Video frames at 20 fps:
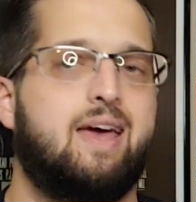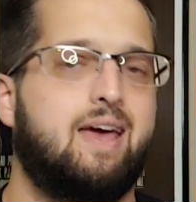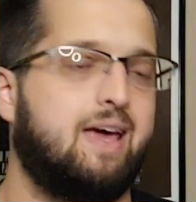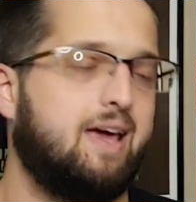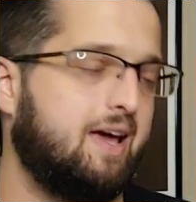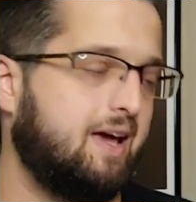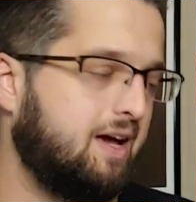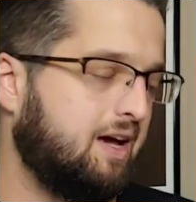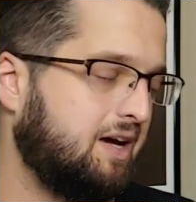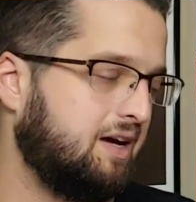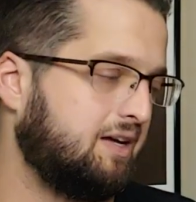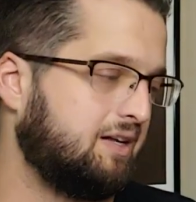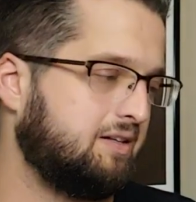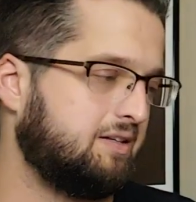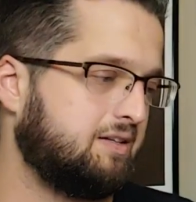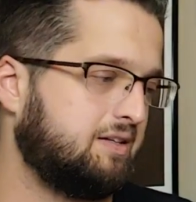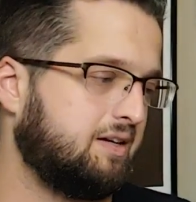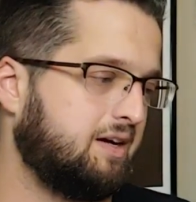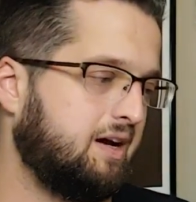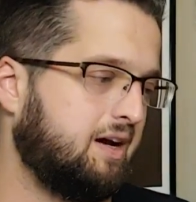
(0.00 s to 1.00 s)

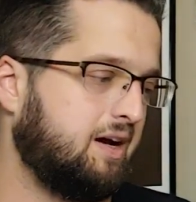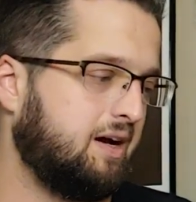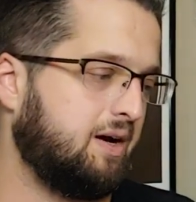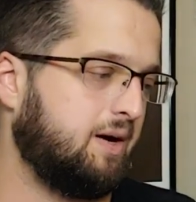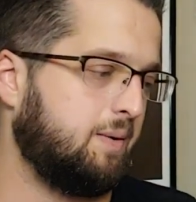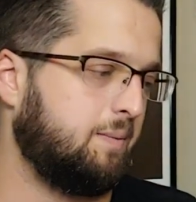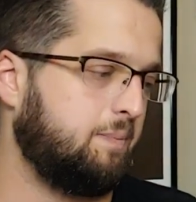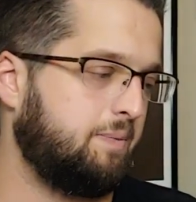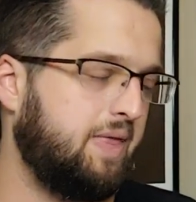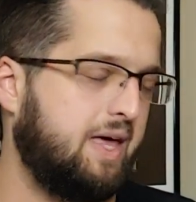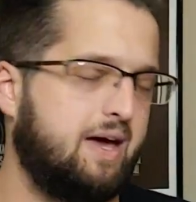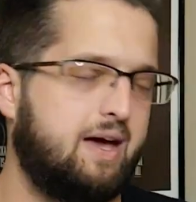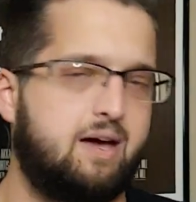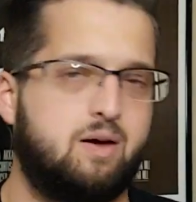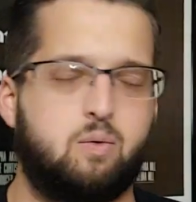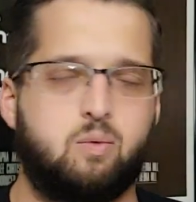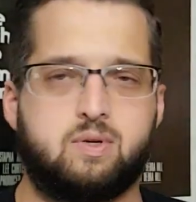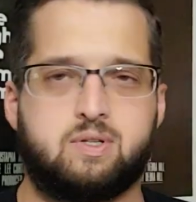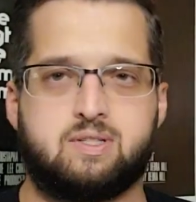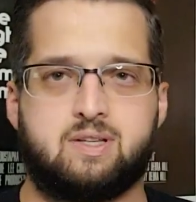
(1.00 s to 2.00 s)
And
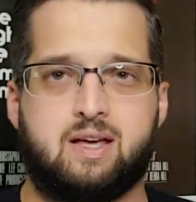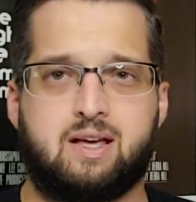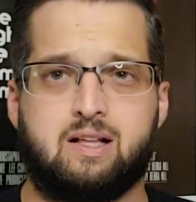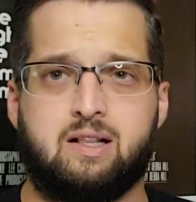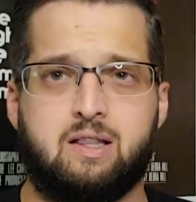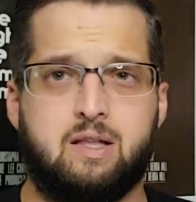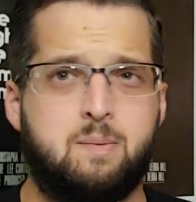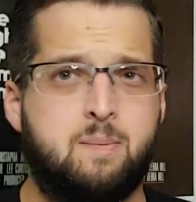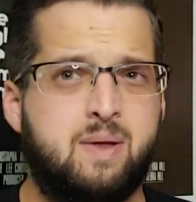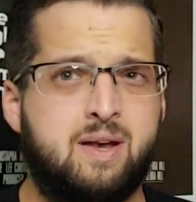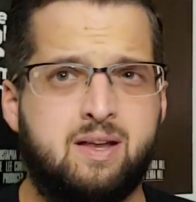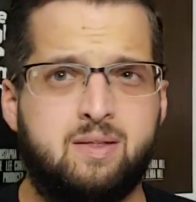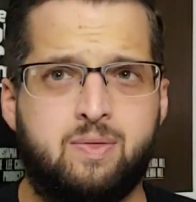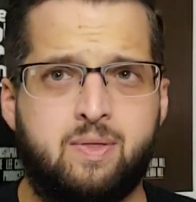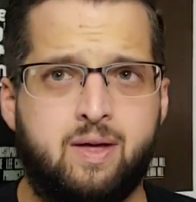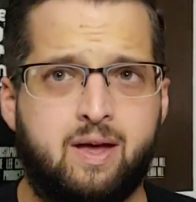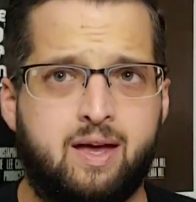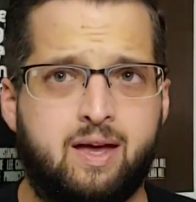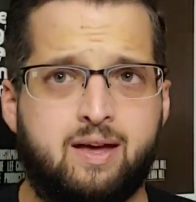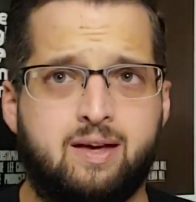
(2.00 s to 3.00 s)
that was like a
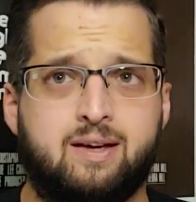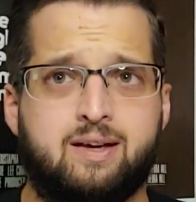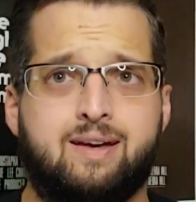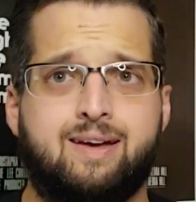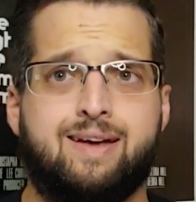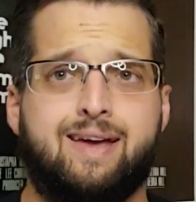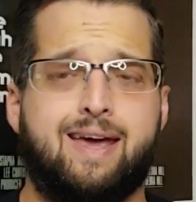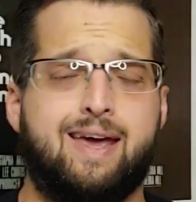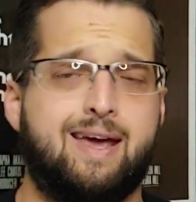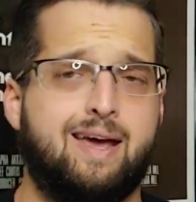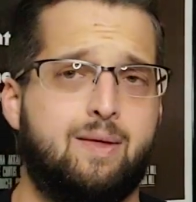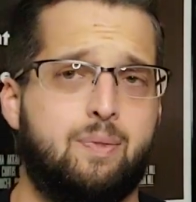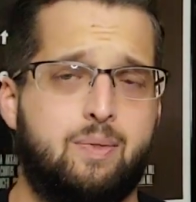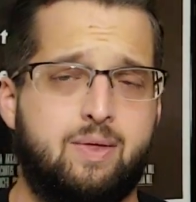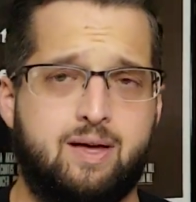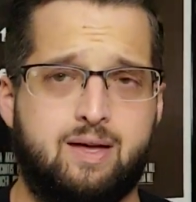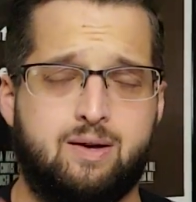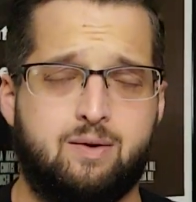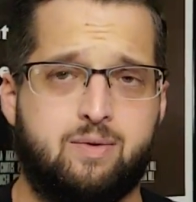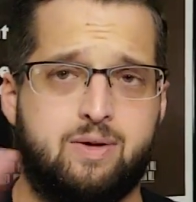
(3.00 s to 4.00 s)
limited thing, and
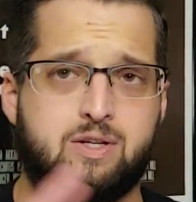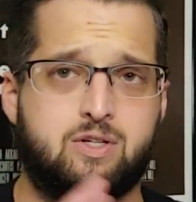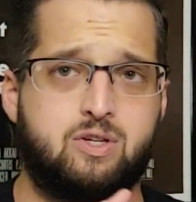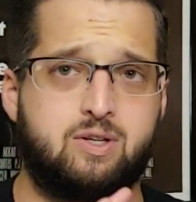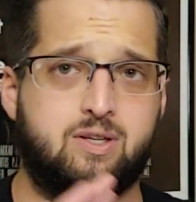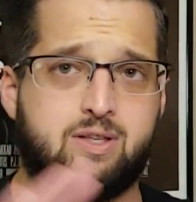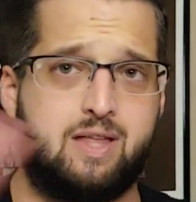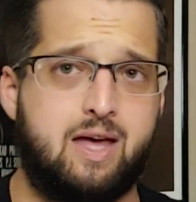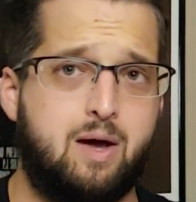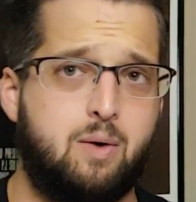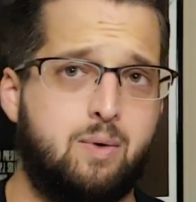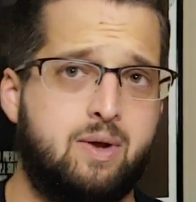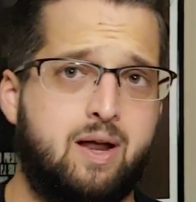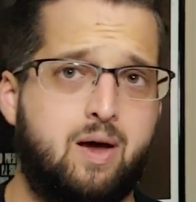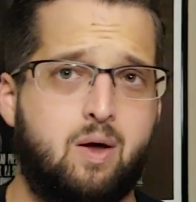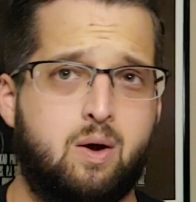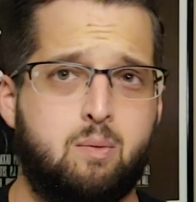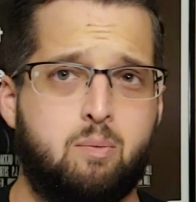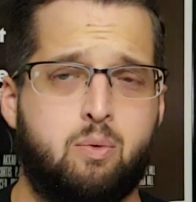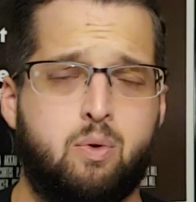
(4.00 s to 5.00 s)
then eventually that
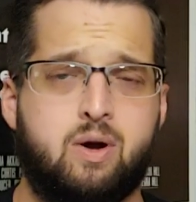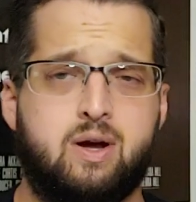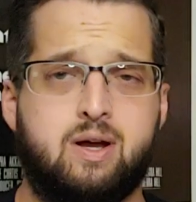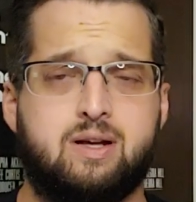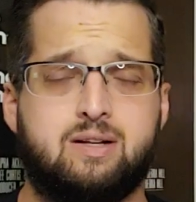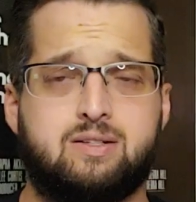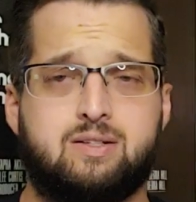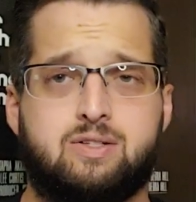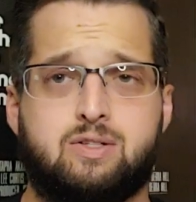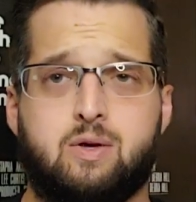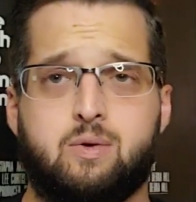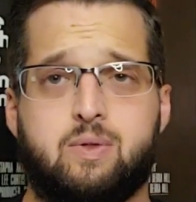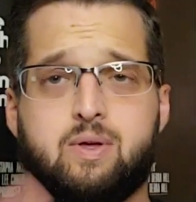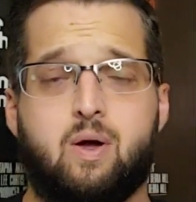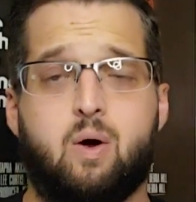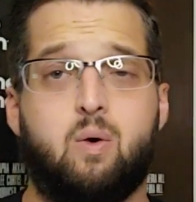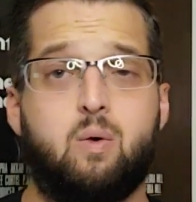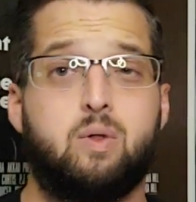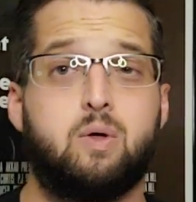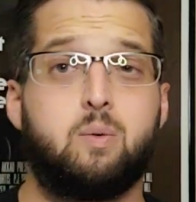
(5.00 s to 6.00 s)
went out of print, so
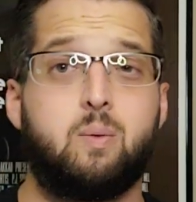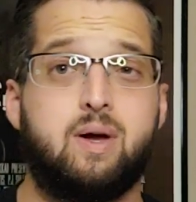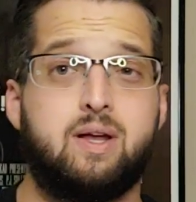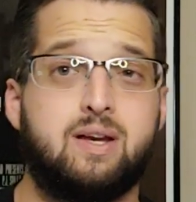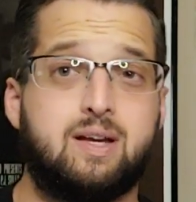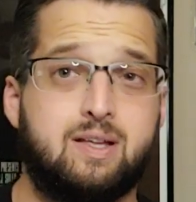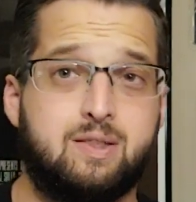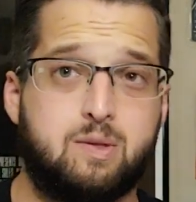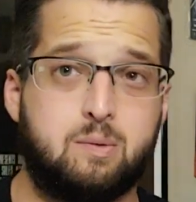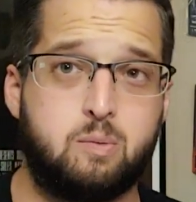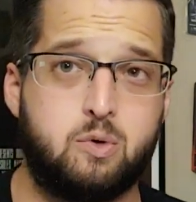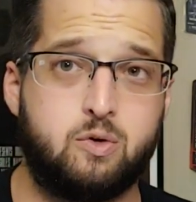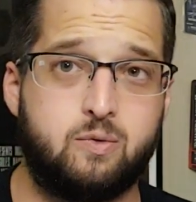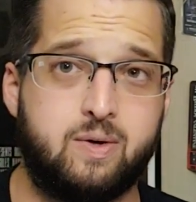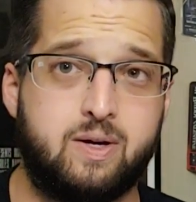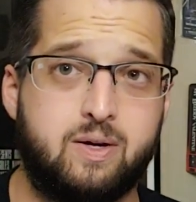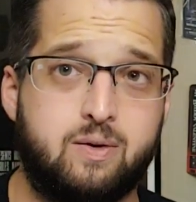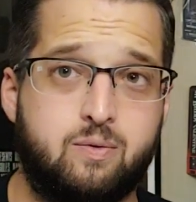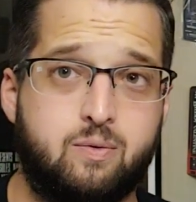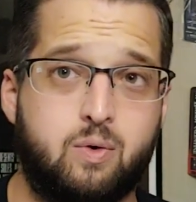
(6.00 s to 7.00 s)
the only way to get the
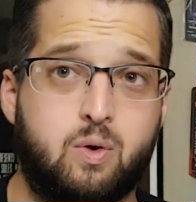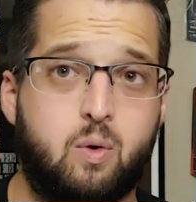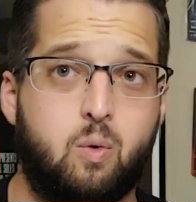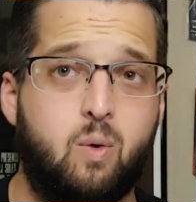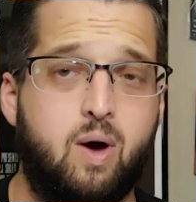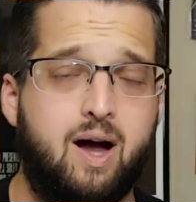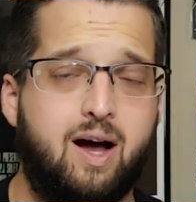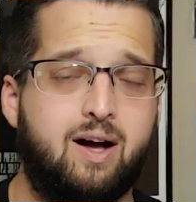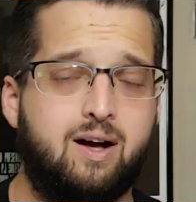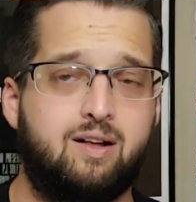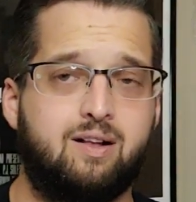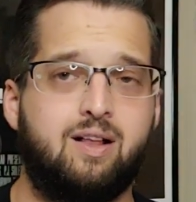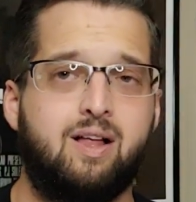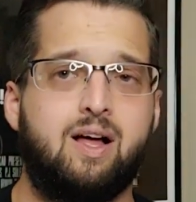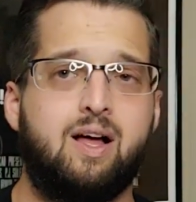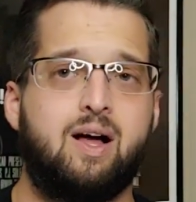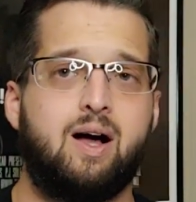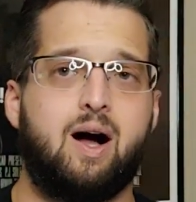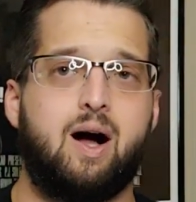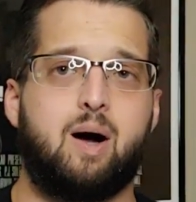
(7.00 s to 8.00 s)
movie for a while
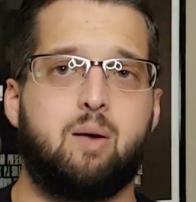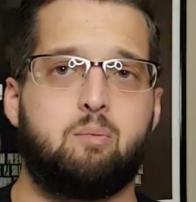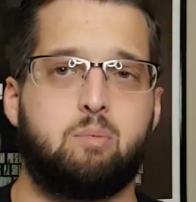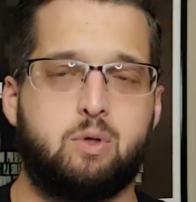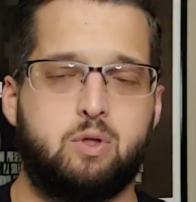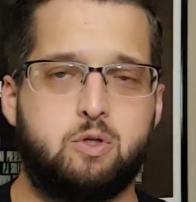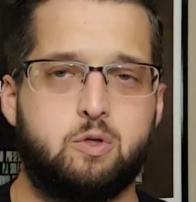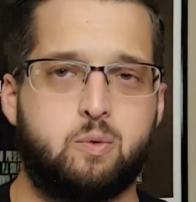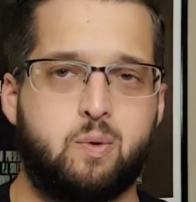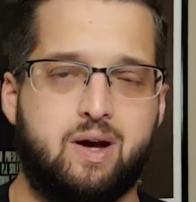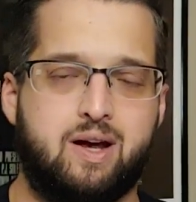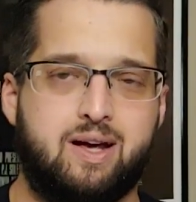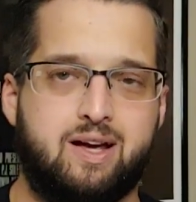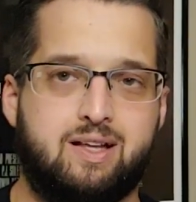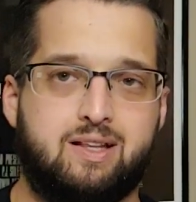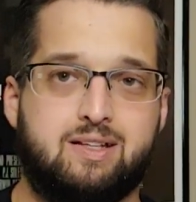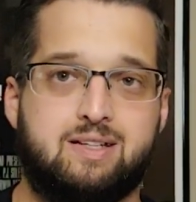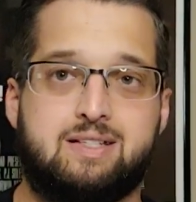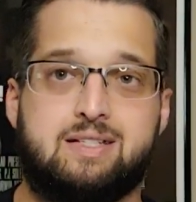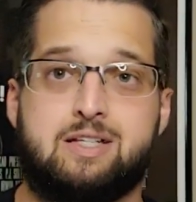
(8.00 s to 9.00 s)
on Blu-ray,
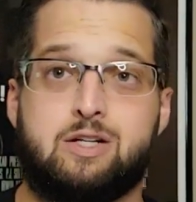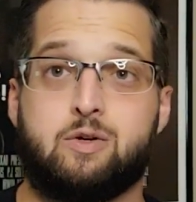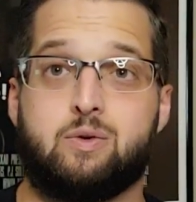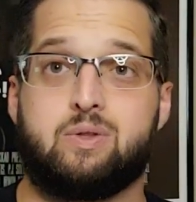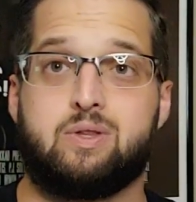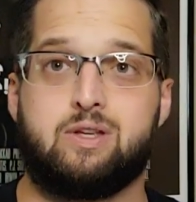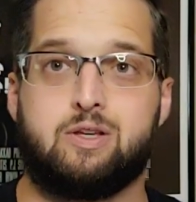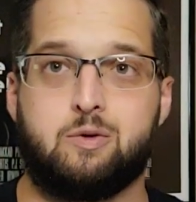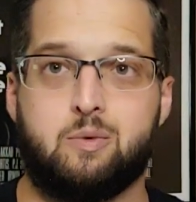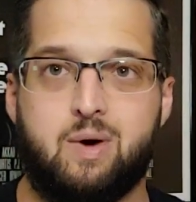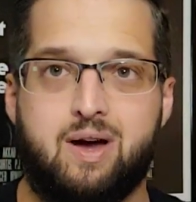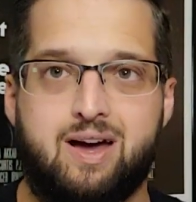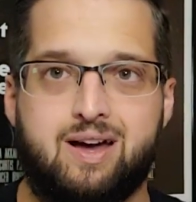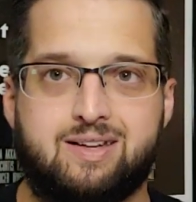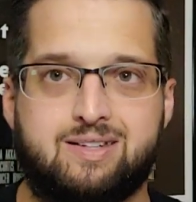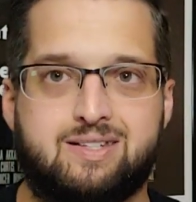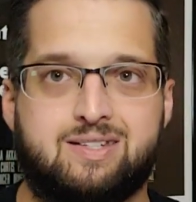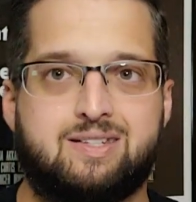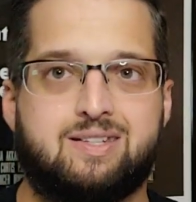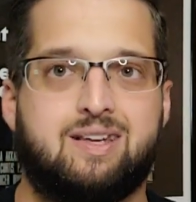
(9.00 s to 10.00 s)
at least here in the
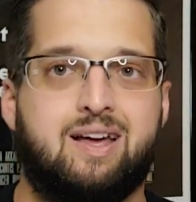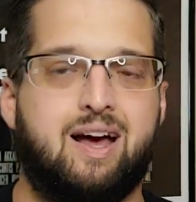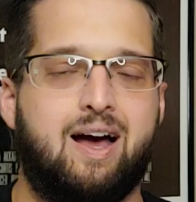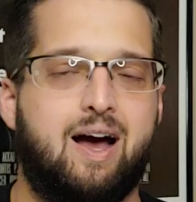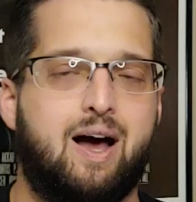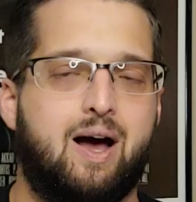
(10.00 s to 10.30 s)
US,